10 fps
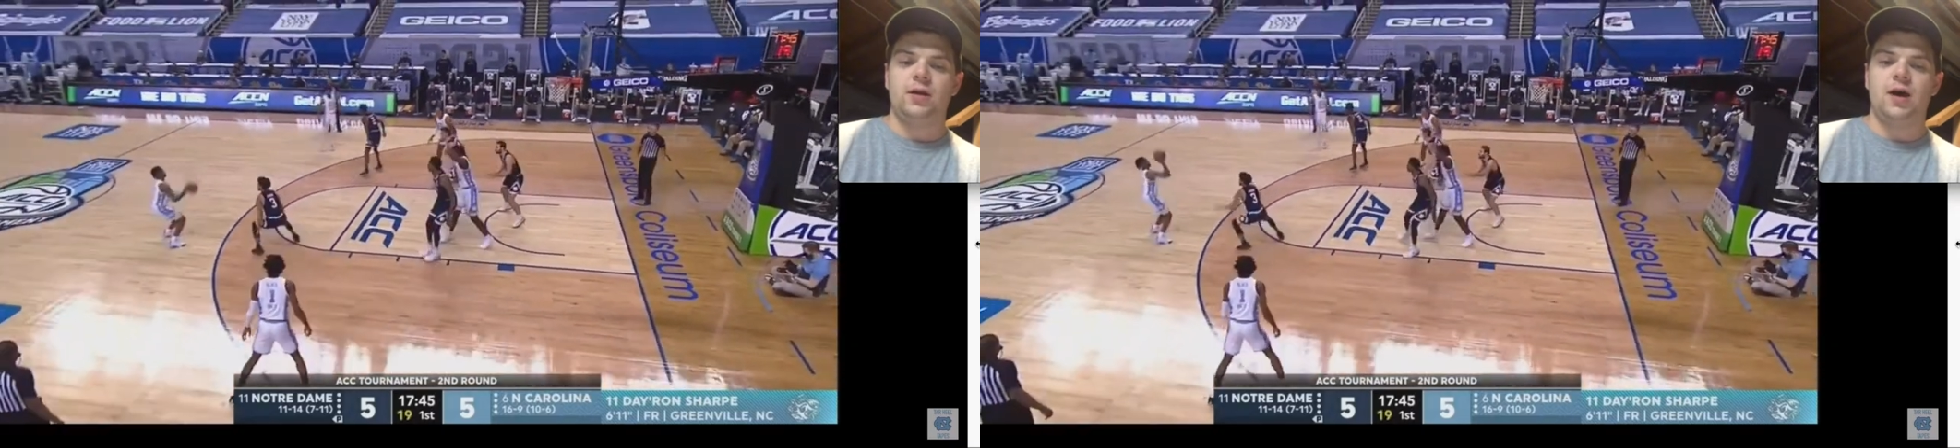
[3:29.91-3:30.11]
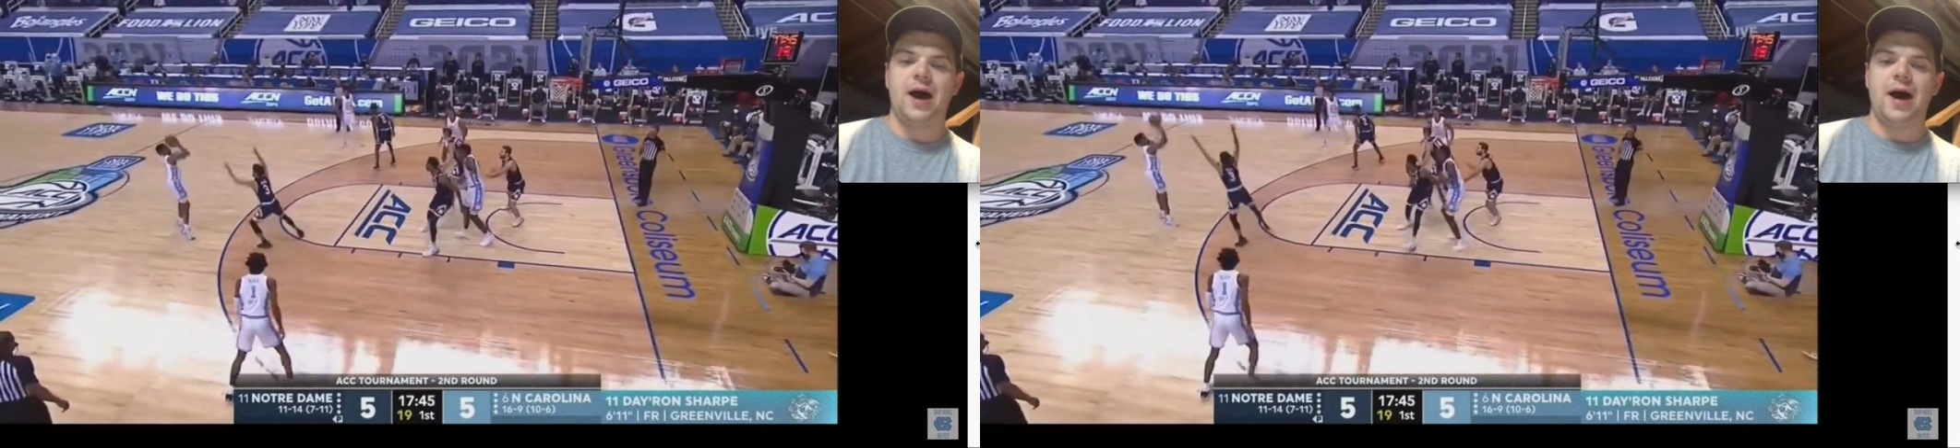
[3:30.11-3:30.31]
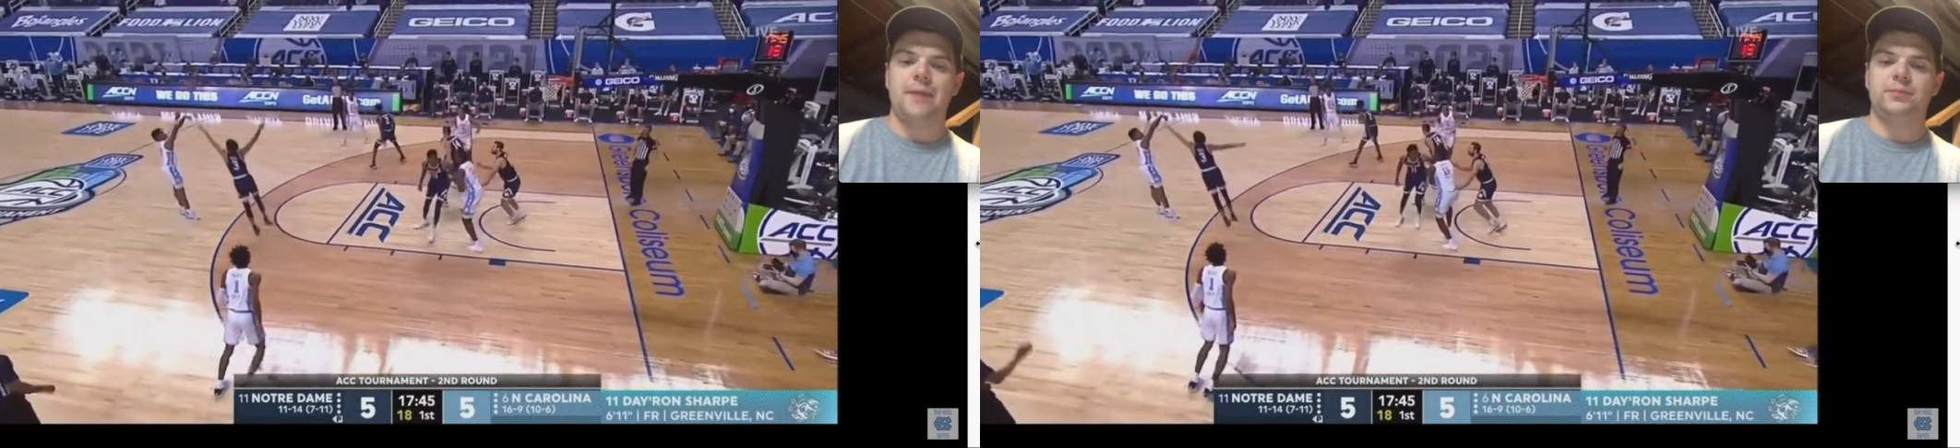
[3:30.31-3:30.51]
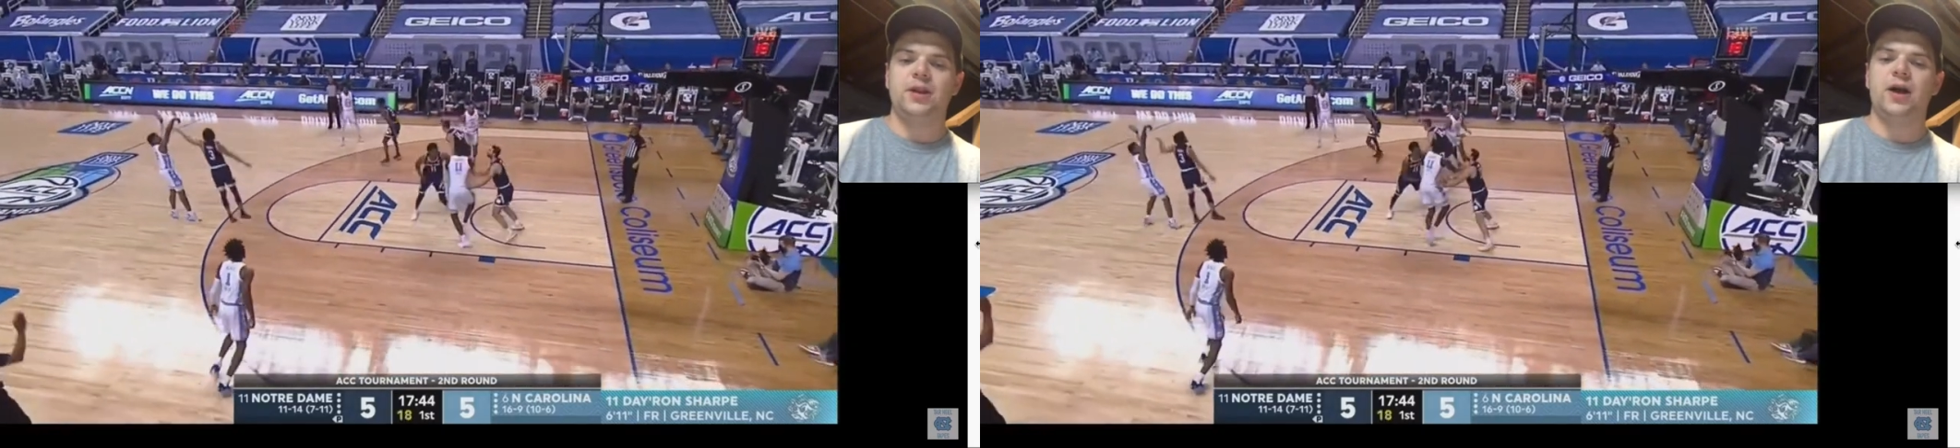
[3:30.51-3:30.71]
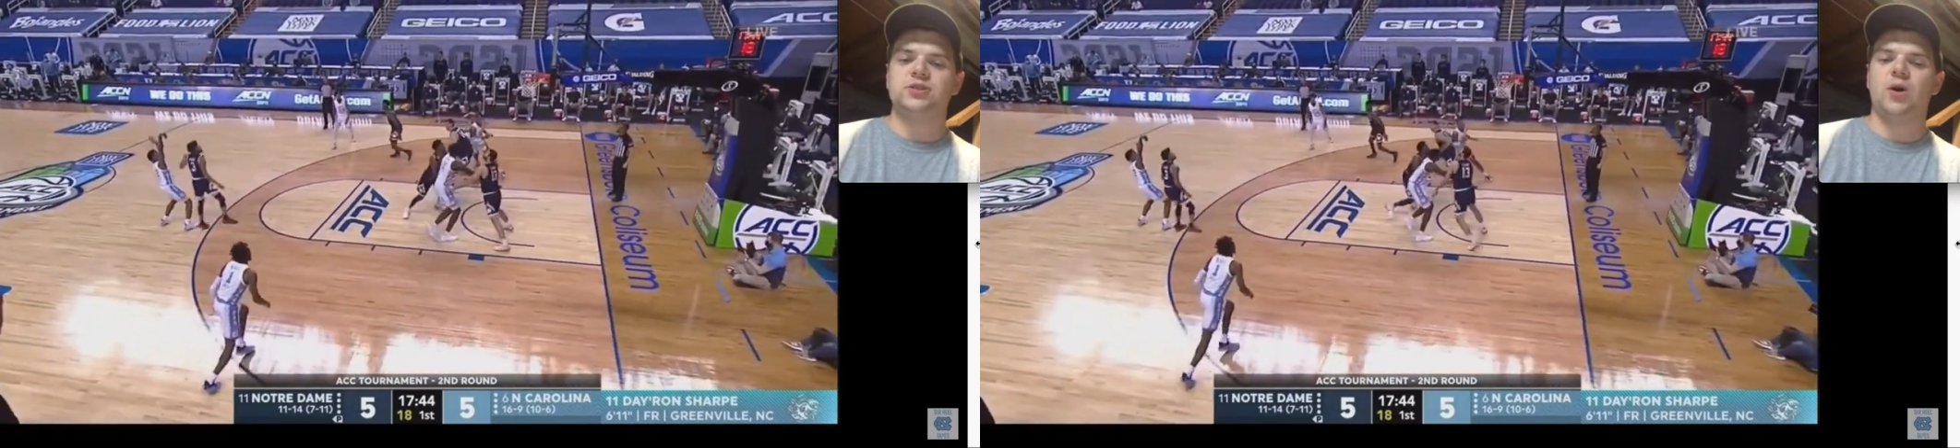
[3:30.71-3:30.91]
Um, you
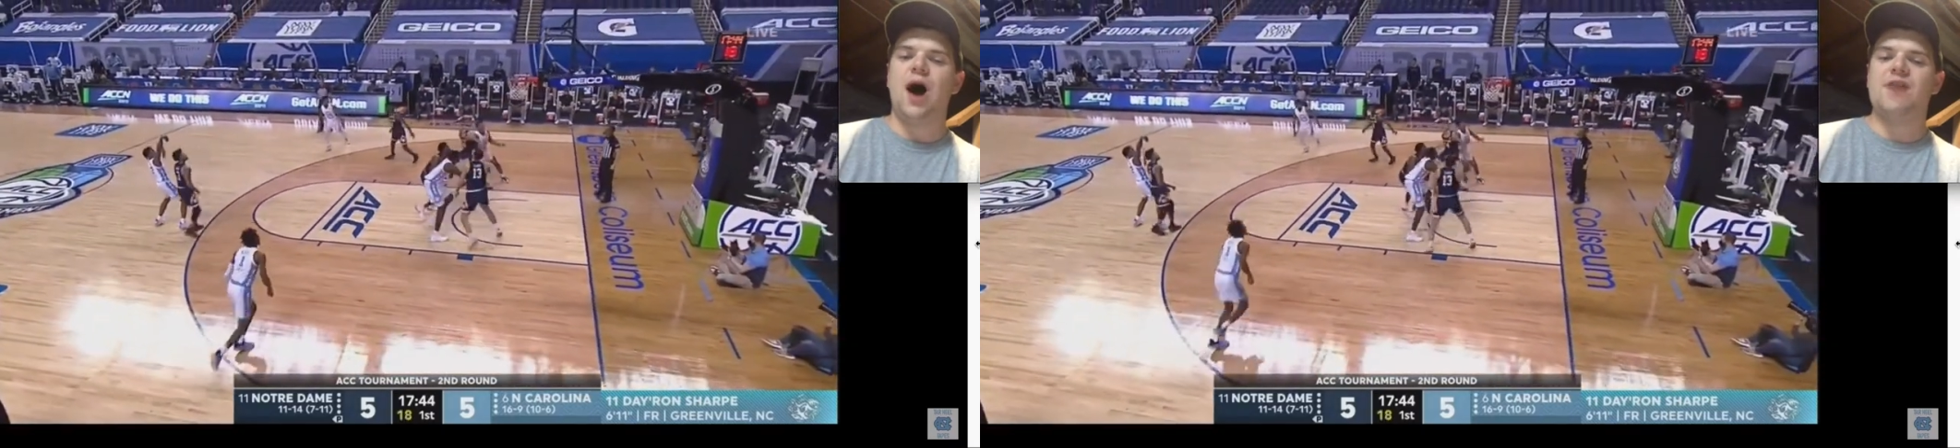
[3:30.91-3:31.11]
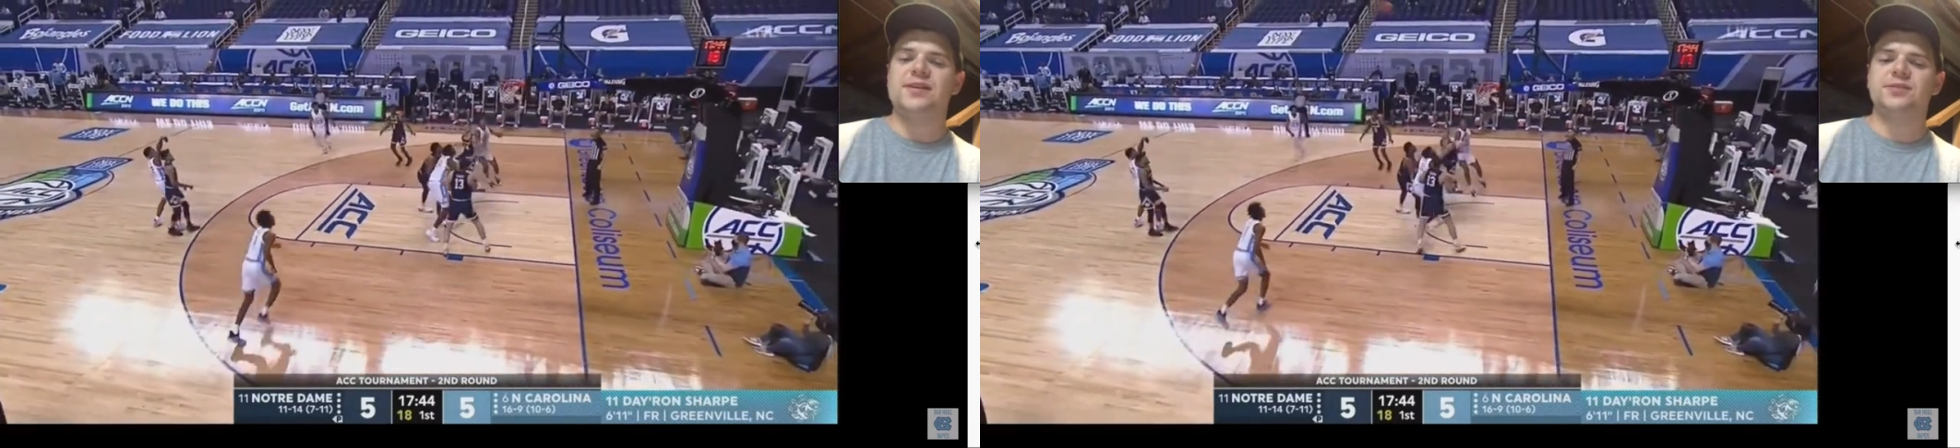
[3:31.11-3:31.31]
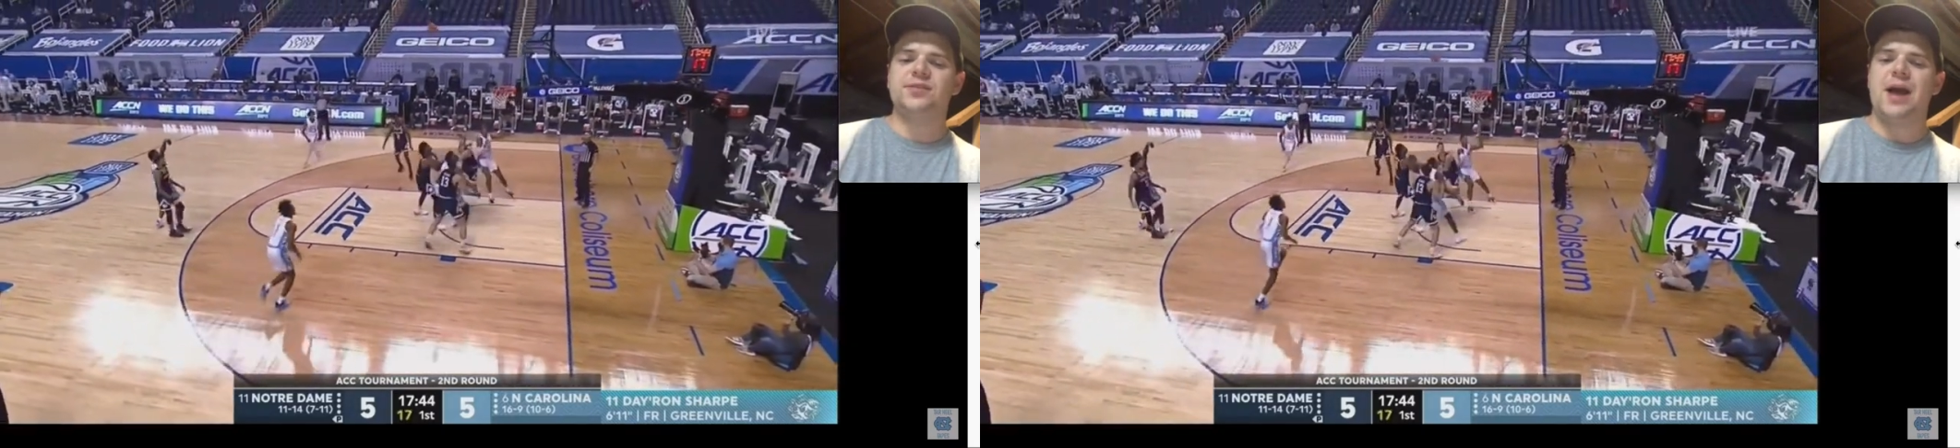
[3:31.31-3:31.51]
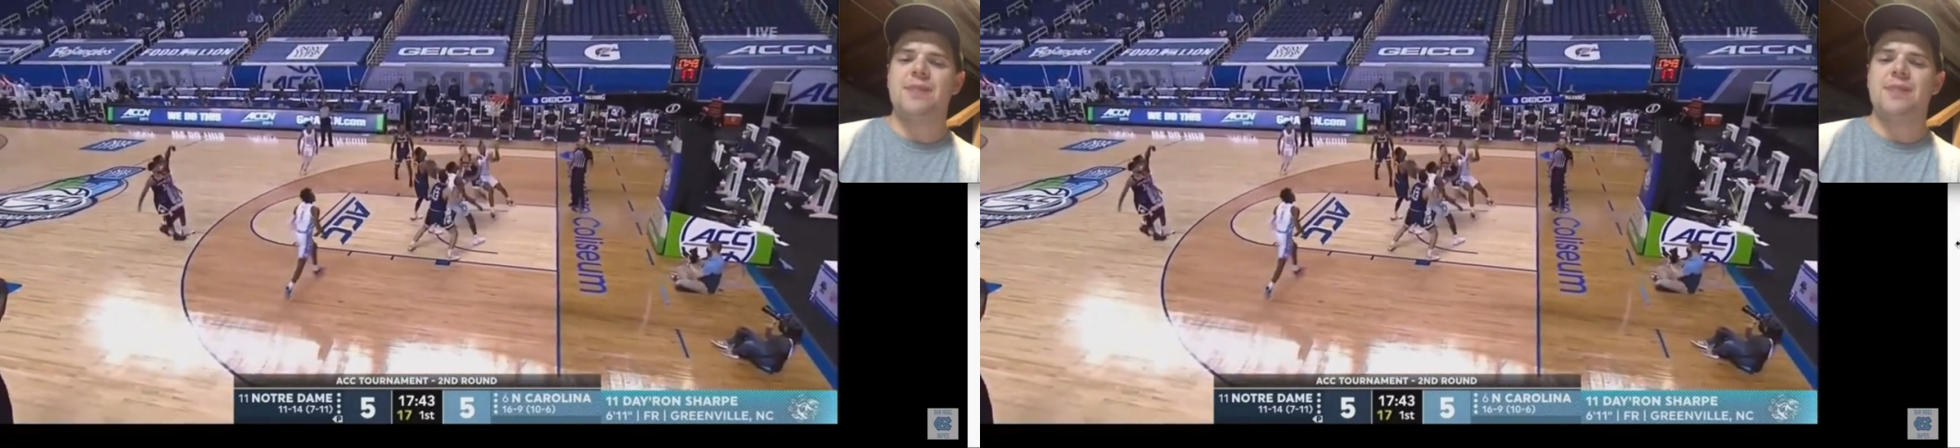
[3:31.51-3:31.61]
know, so offensively,